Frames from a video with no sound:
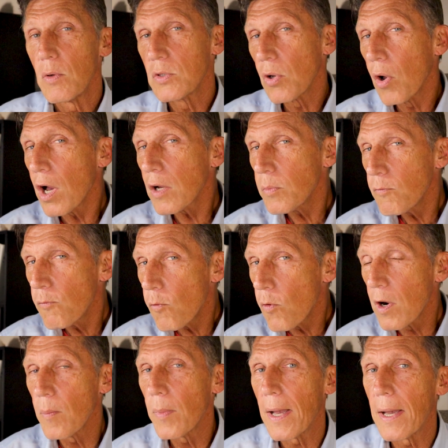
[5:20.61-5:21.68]
We talked
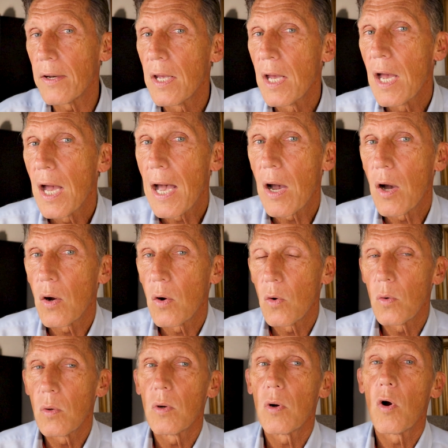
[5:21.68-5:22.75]
before about
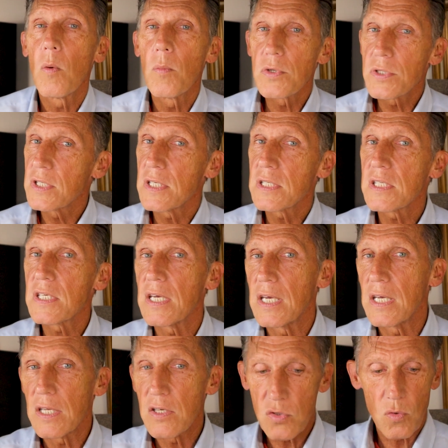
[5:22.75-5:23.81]
how
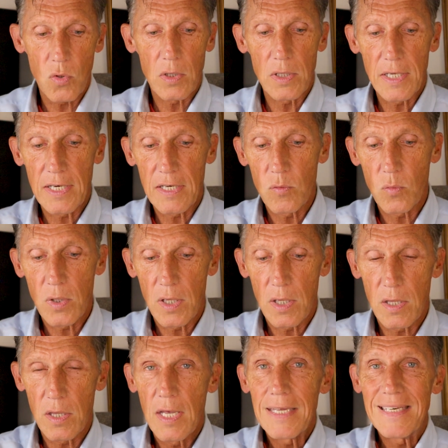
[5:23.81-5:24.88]
homocysteine is correlated
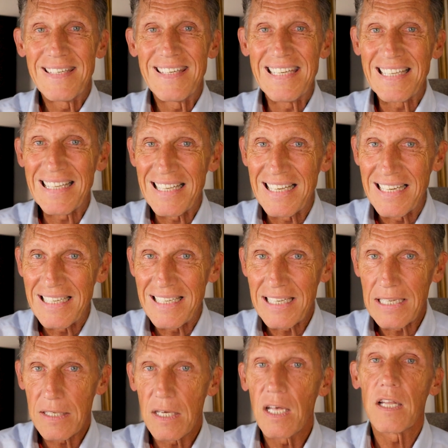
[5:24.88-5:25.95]
with
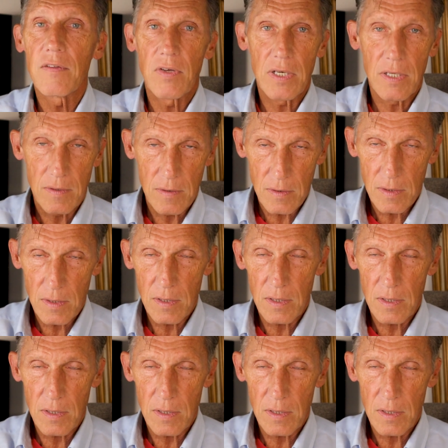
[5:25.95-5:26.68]
declining elevated